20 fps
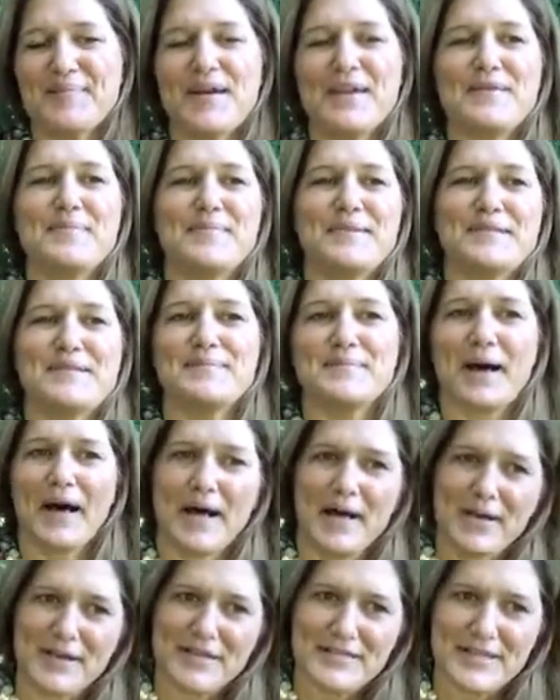made me
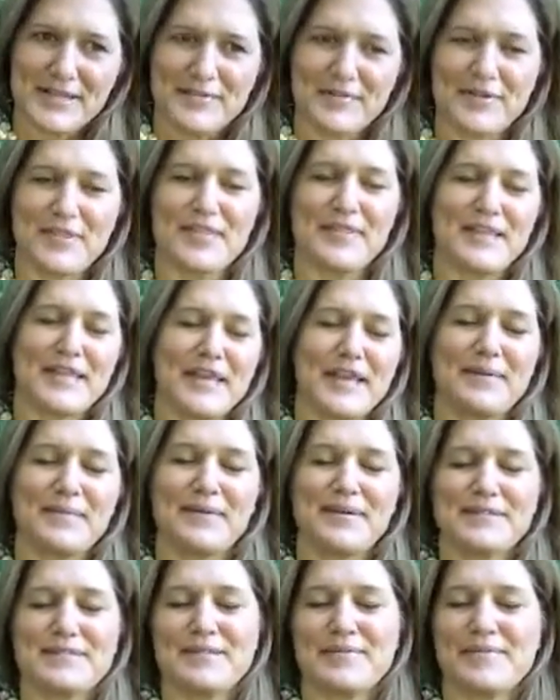smile, because I was thinking
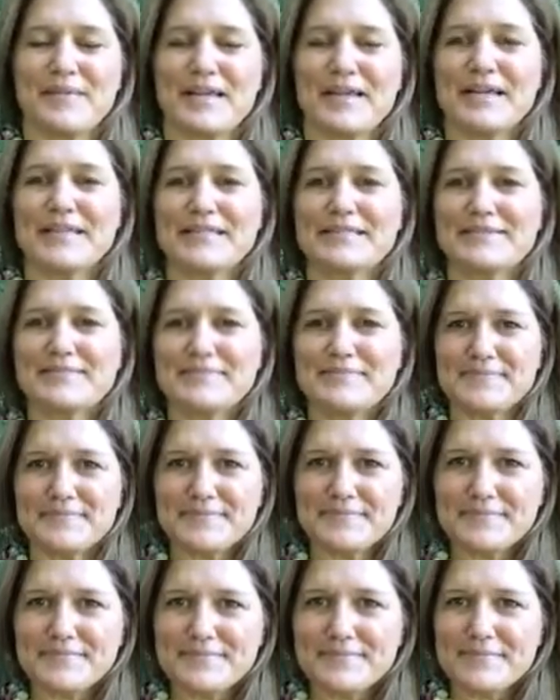about something else
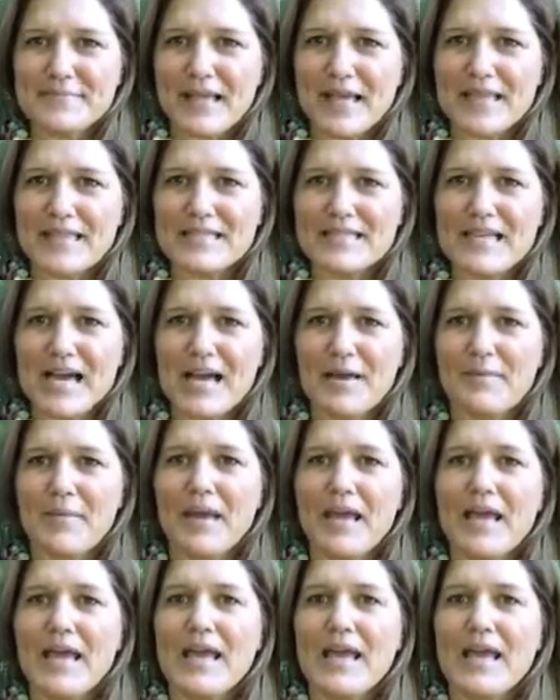at the time.